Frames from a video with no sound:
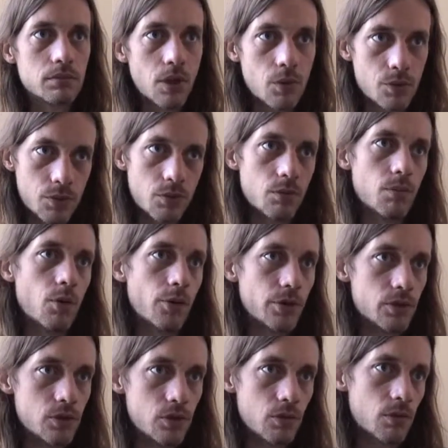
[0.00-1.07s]
loans or a
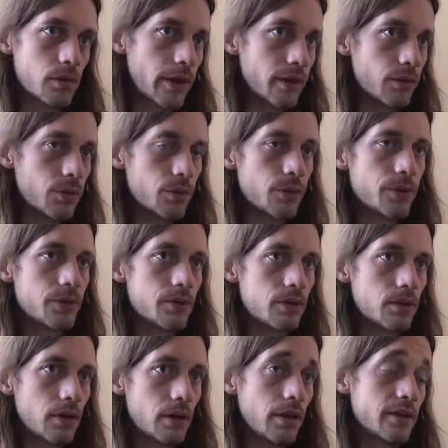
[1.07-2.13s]
mortgage or a land loan or
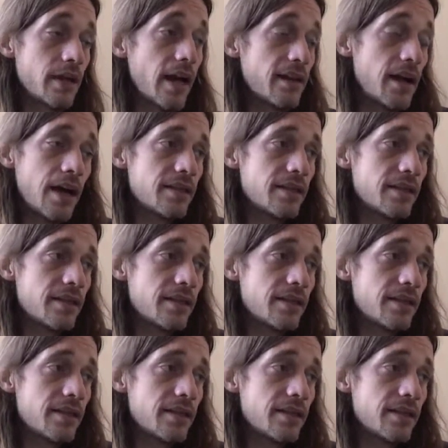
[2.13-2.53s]
anything like that.